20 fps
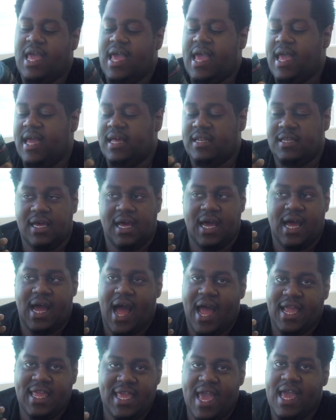and
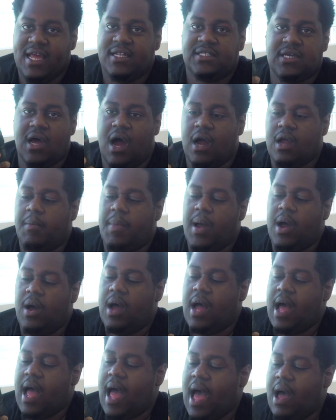I can't talk about
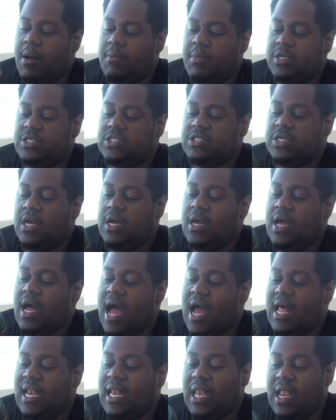how much
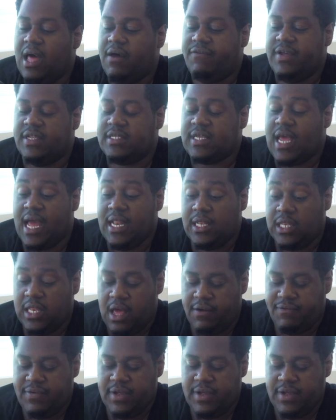I love it. I love